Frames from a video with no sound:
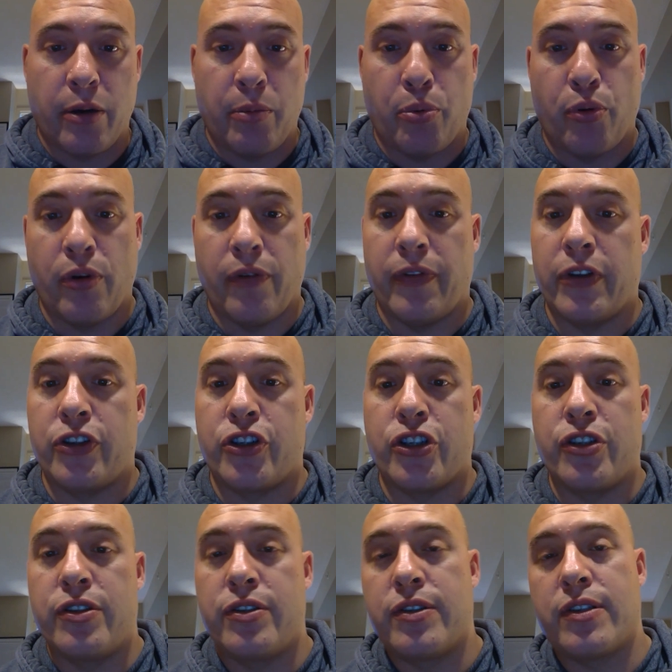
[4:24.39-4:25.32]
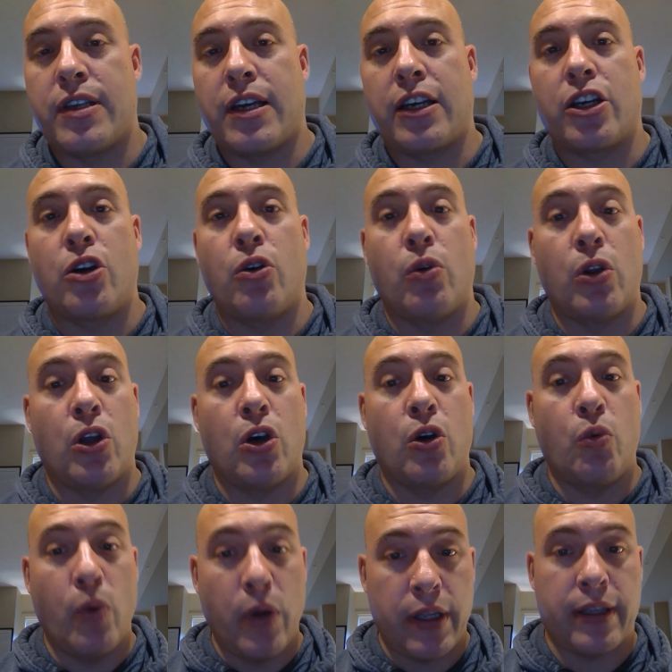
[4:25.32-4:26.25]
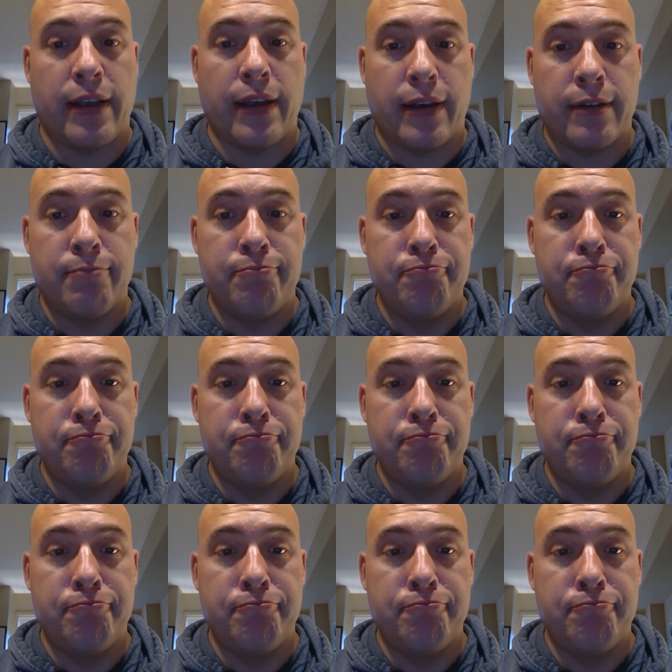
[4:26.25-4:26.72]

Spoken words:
privileges that go along with it.